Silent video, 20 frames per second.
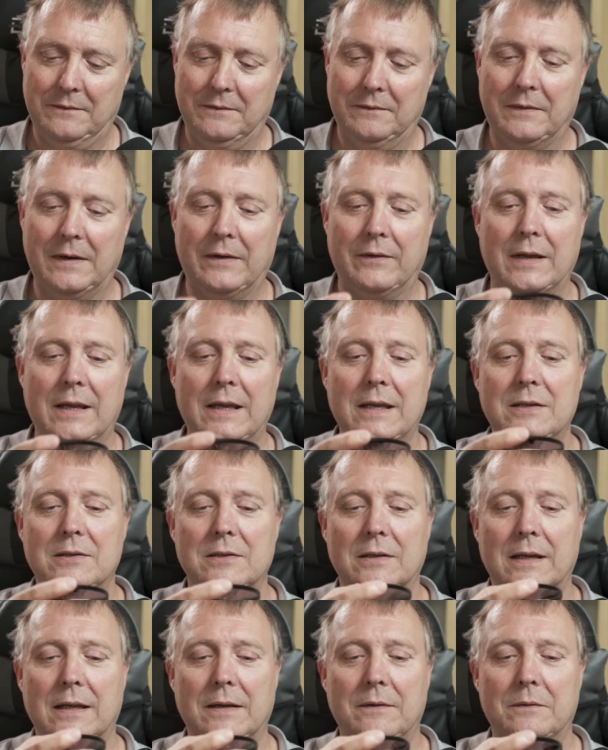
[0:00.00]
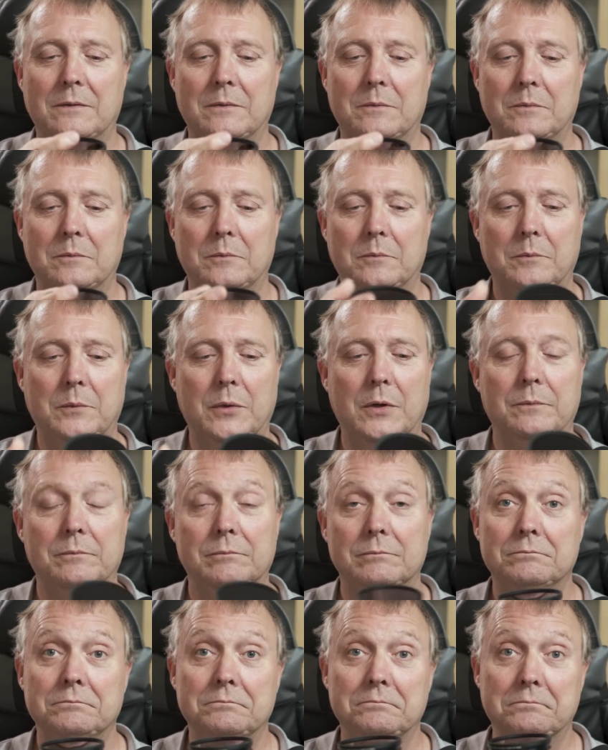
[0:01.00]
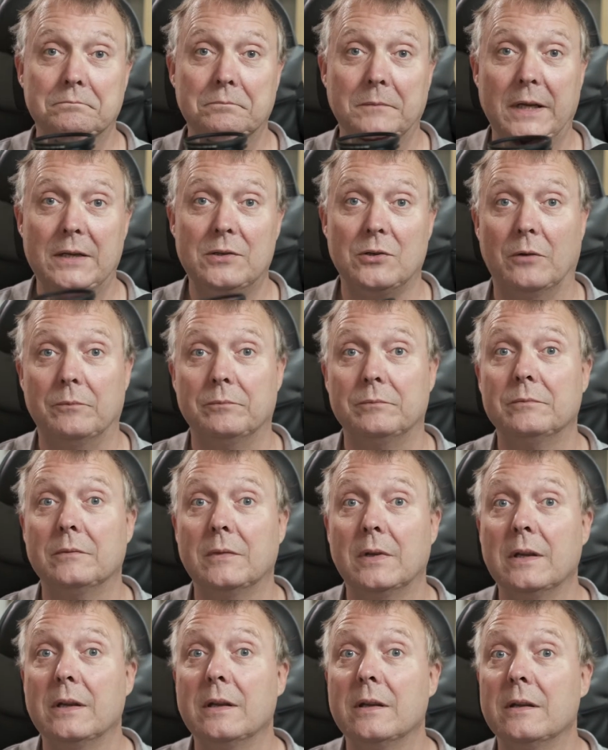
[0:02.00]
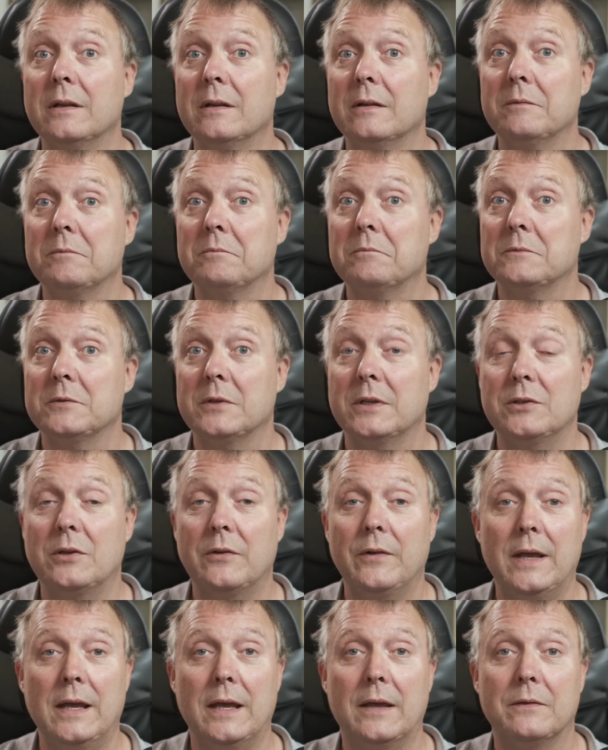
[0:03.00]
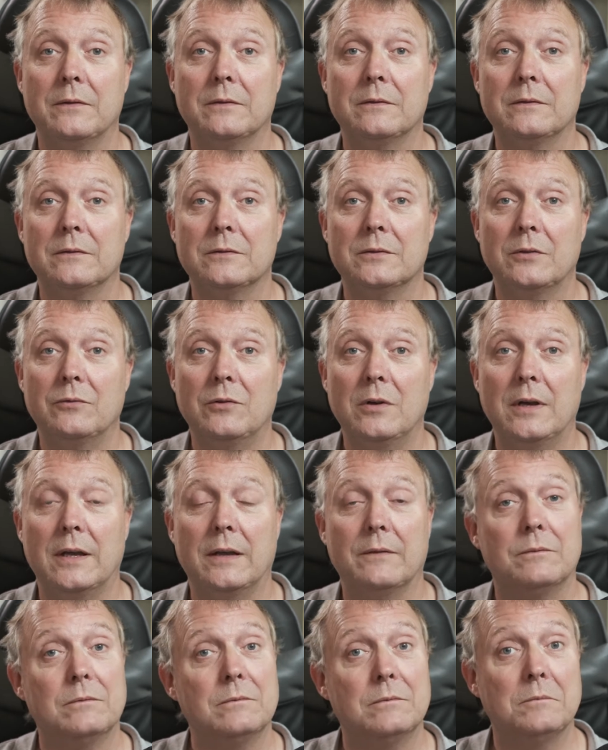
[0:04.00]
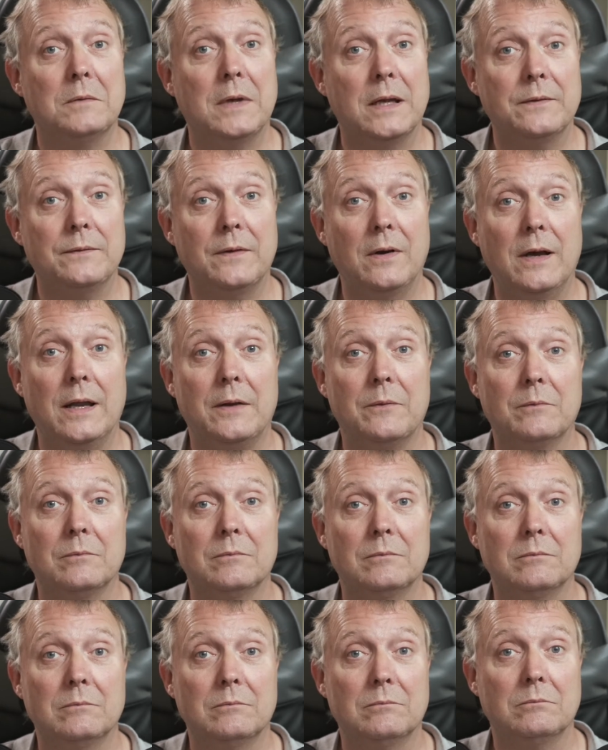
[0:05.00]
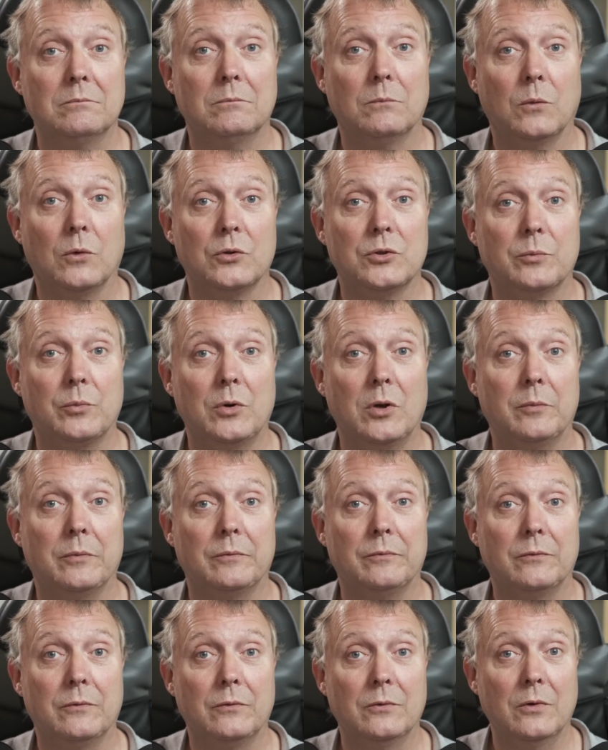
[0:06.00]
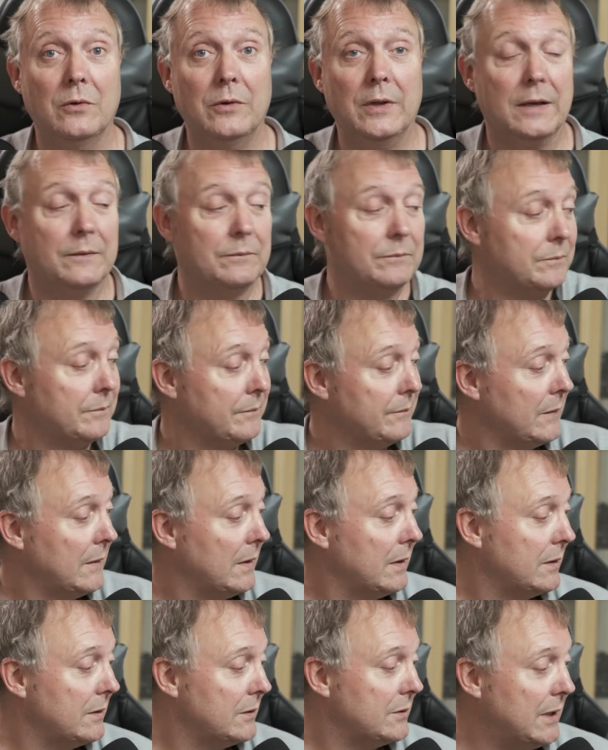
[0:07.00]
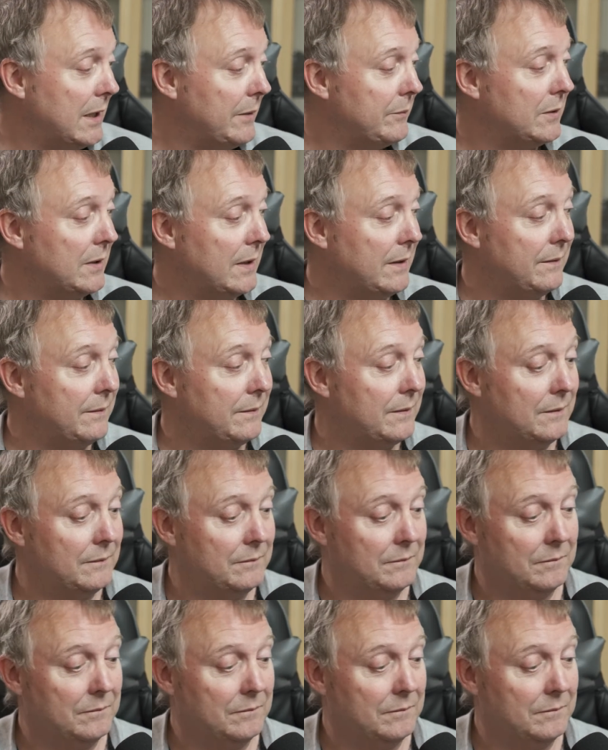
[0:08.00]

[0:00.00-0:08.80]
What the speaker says: very easily, but it's on. So it's on there. So right, that's fine. What's the problem? Nothing. Except if